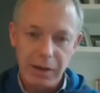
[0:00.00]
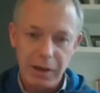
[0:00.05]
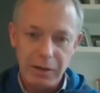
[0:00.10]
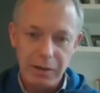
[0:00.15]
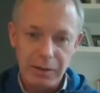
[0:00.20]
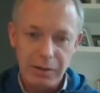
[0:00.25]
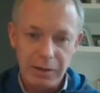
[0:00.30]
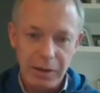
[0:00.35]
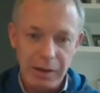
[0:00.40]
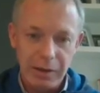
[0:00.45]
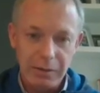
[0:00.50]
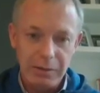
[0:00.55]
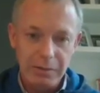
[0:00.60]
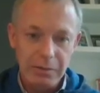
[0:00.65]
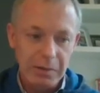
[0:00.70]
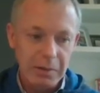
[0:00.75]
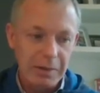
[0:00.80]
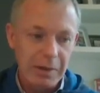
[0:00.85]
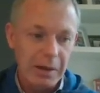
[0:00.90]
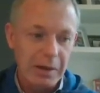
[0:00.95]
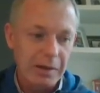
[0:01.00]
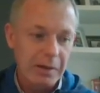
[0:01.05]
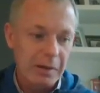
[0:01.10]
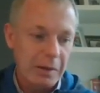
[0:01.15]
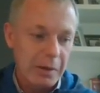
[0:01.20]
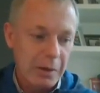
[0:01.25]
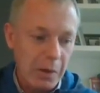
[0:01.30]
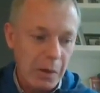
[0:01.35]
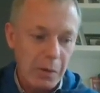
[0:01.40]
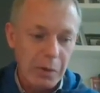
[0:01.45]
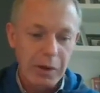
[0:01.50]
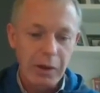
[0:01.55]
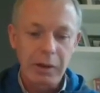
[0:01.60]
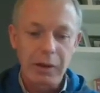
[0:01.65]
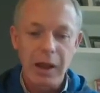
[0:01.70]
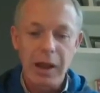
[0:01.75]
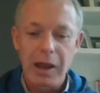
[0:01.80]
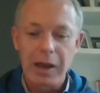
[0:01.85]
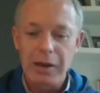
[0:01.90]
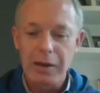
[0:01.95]
They're going
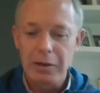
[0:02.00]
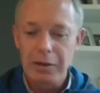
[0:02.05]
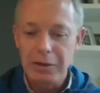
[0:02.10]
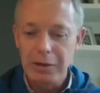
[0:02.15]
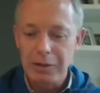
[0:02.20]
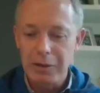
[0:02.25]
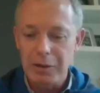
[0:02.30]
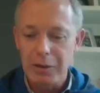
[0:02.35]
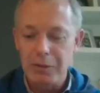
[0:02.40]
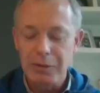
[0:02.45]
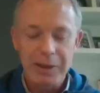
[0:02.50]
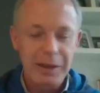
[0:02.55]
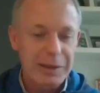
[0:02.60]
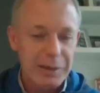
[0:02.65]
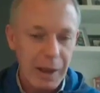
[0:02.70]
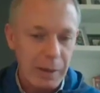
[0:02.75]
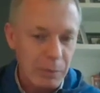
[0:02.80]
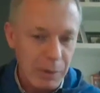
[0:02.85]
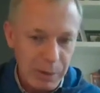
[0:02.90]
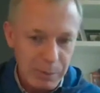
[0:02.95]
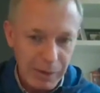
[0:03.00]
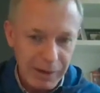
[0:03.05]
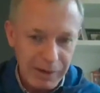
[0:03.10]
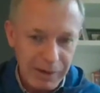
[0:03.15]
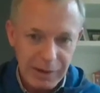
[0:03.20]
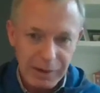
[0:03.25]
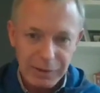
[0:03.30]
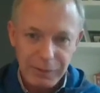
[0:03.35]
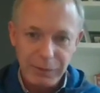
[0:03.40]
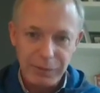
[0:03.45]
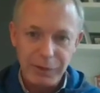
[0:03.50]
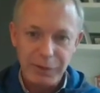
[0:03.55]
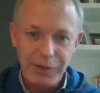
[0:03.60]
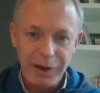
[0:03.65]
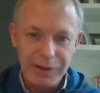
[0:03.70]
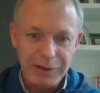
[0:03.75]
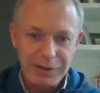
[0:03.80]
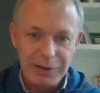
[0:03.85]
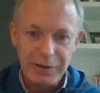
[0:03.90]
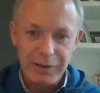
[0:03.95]
online, things that we may take for
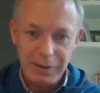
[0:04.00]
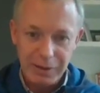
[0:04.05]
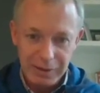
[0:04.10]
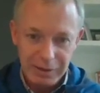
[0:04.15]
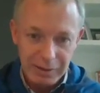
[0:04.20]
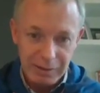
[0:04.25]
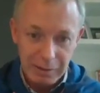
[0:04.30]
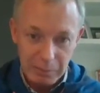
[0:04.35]
granted,